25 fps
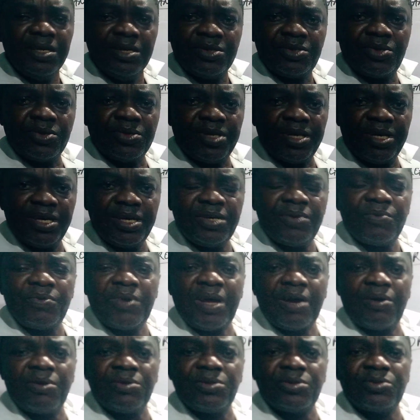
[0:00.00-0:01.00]
Today we
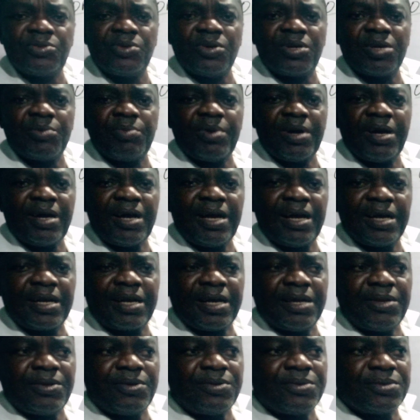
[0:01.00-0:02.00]
are going to talk about
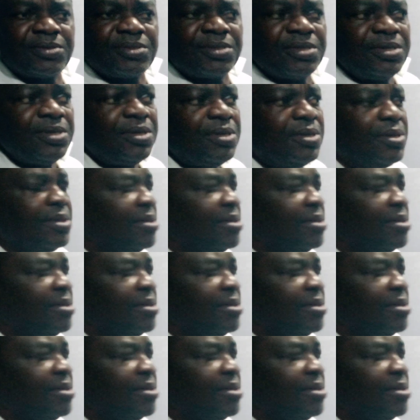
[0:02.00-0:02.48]
alkanols.